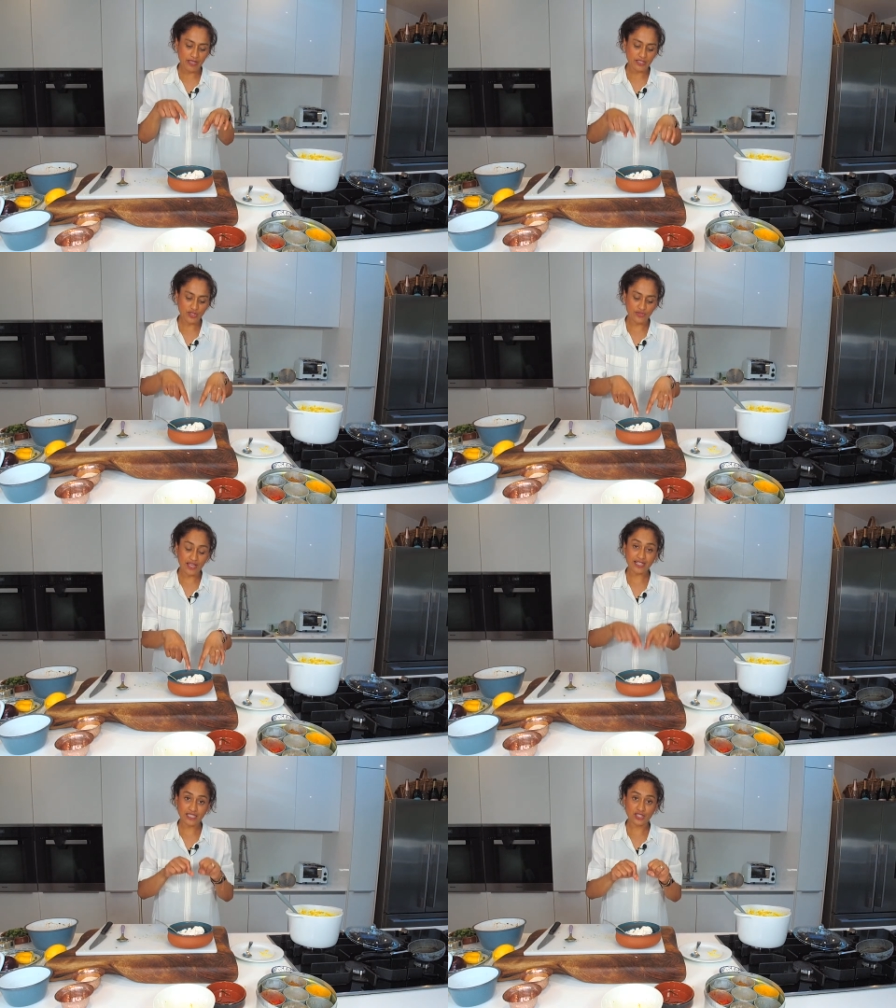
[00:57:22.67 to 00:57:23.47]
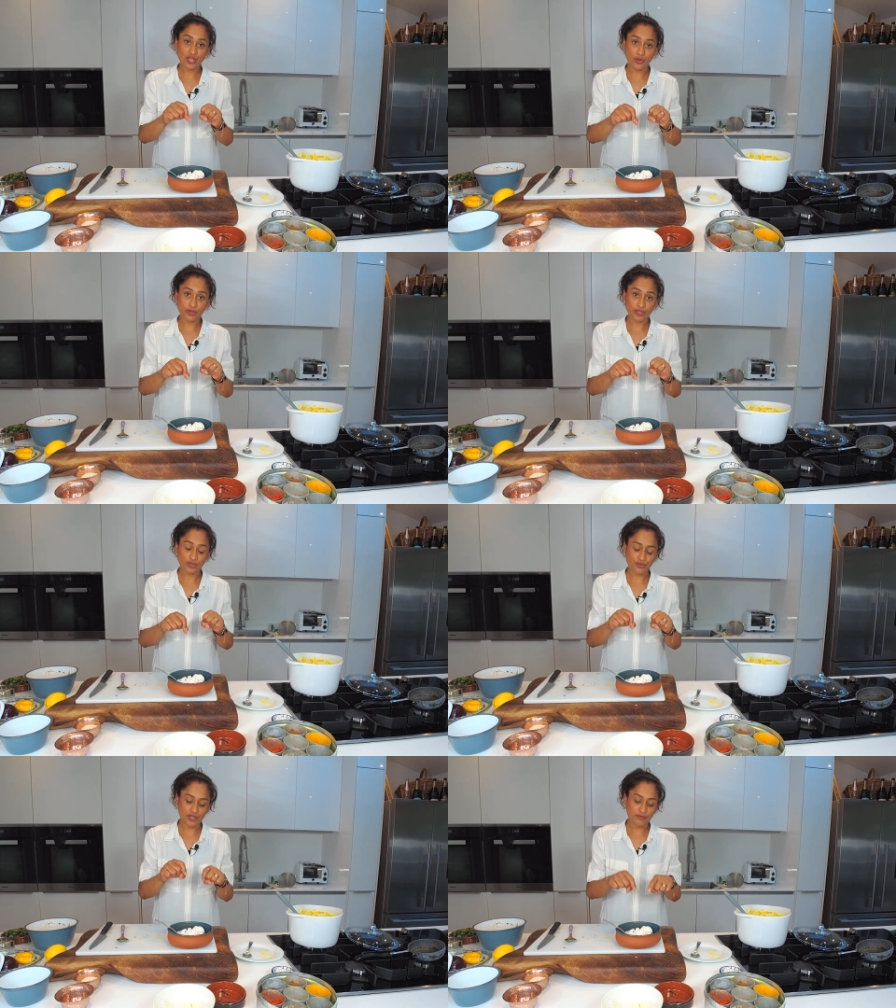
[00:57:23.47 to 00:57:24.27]
So that is
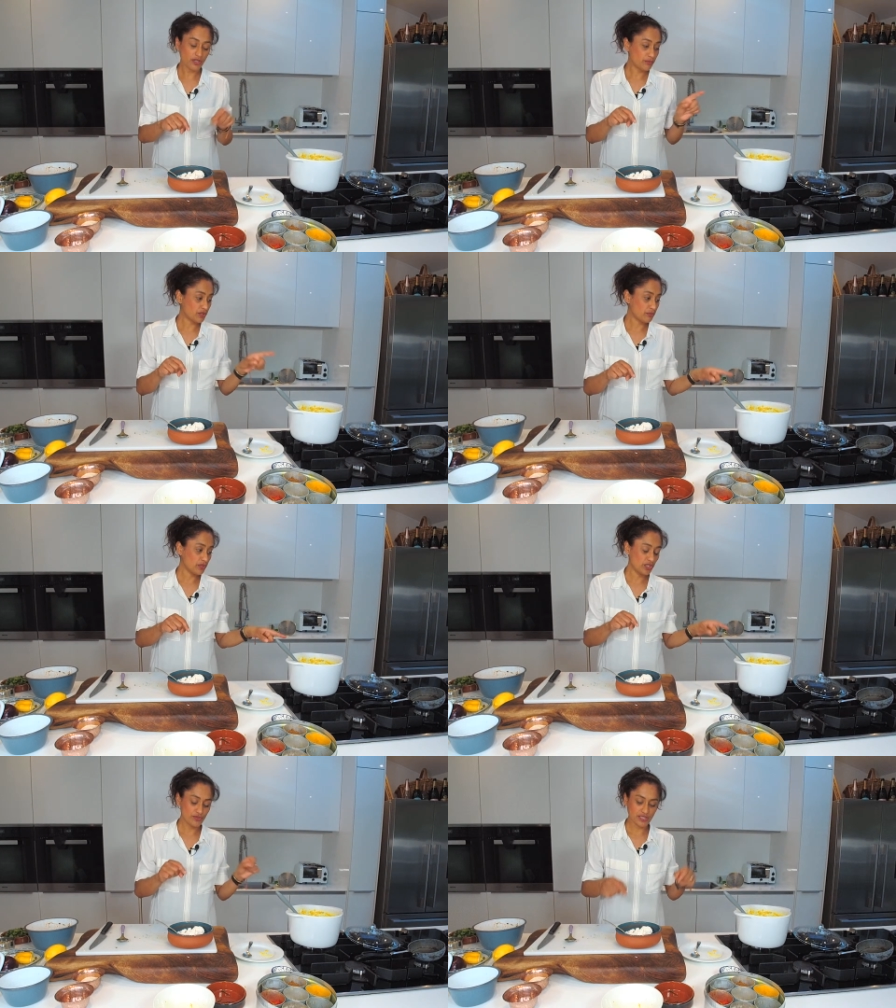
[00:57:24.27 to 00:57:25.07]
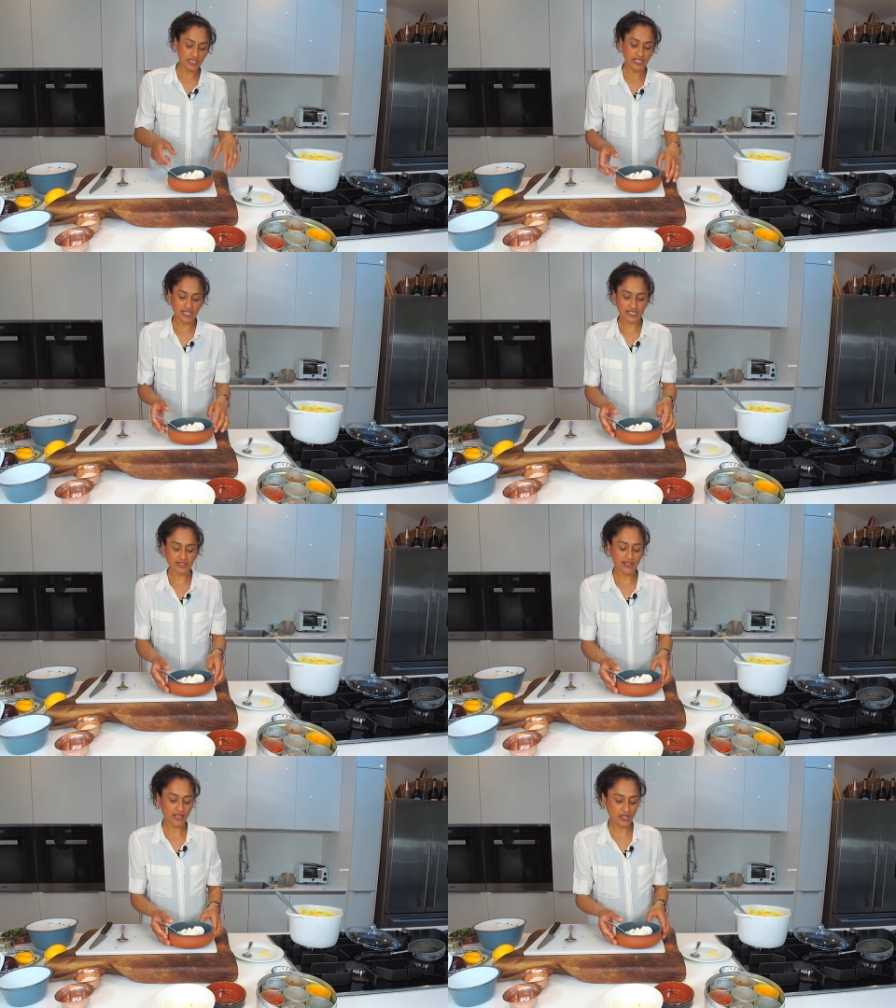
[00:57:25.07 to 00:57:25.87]
coconut cream that I'm going to be using in here.
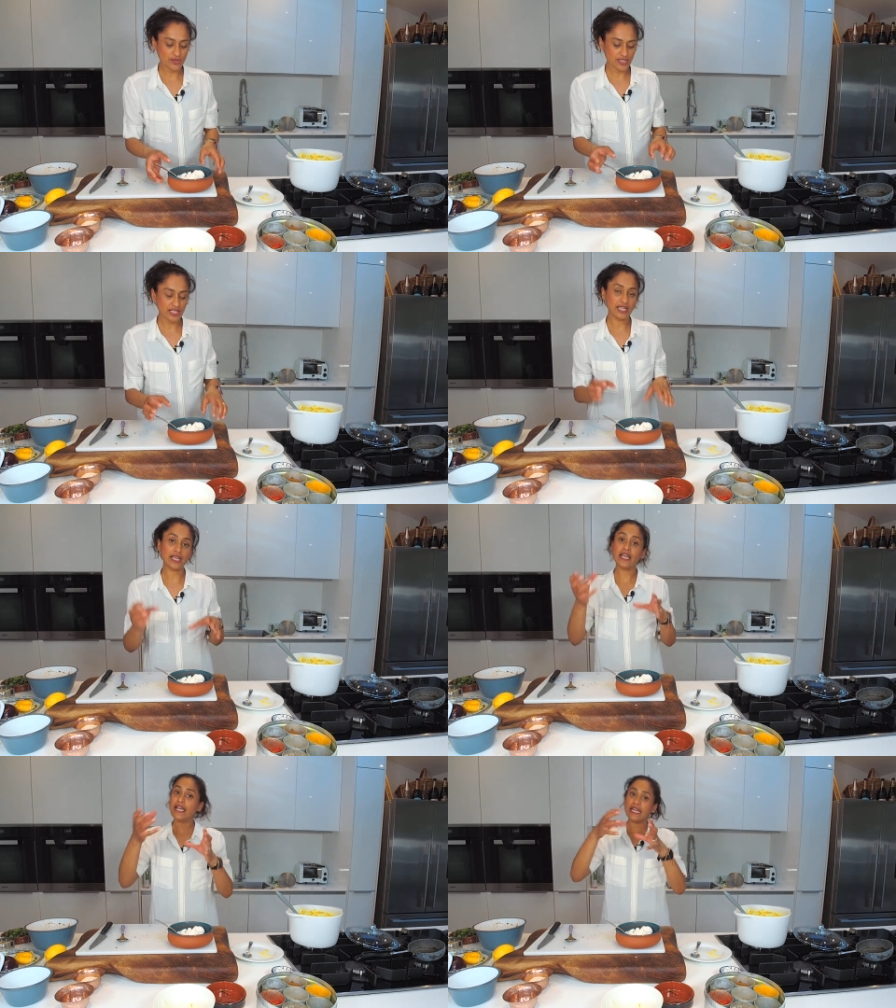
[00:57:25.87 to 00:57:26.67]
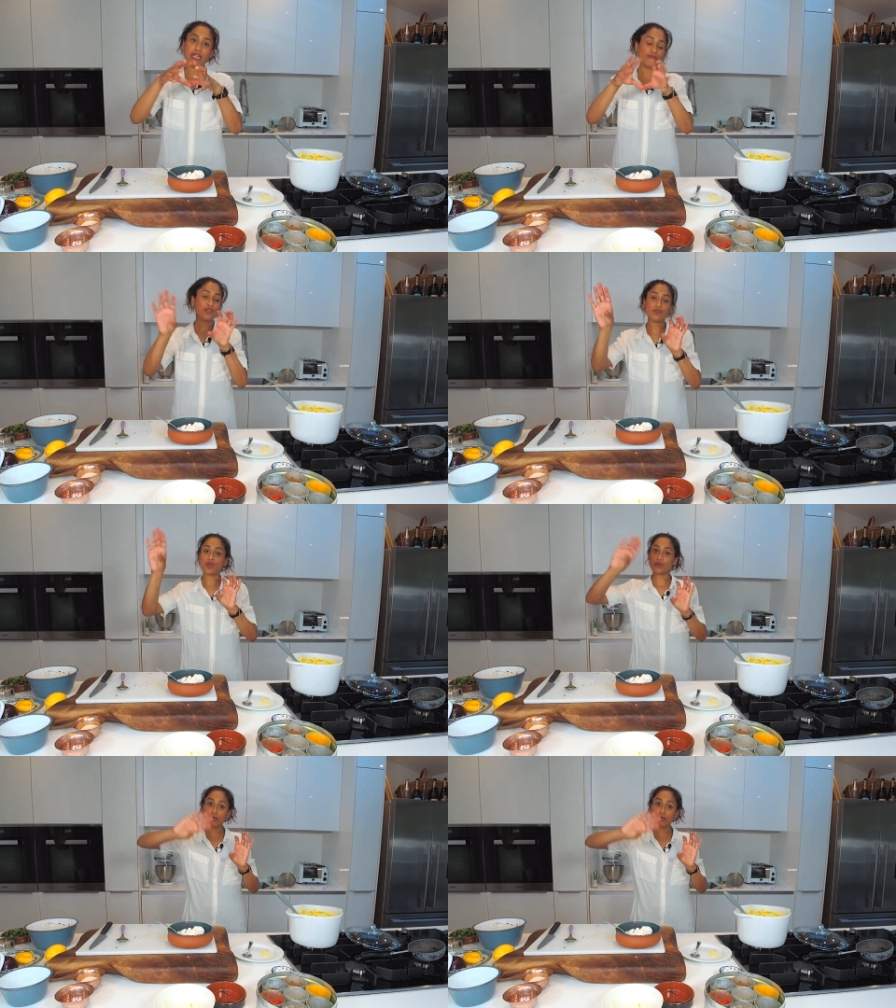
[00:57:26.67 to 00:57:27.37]
So that goes in here. If you've got the